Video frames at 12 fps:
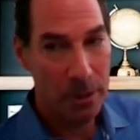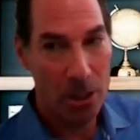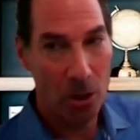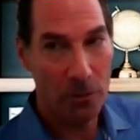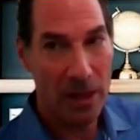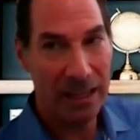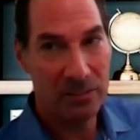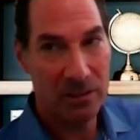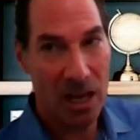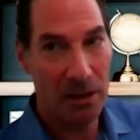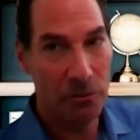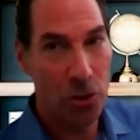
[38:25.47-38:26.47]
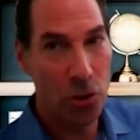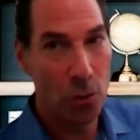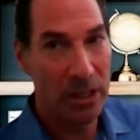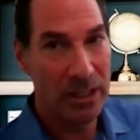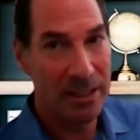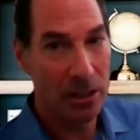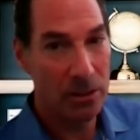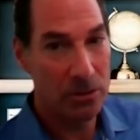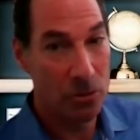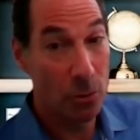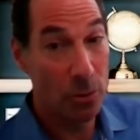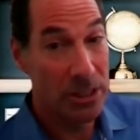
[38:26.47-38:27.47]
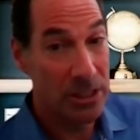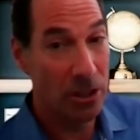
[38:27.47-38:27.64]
you know that's kind of the doing dil- doing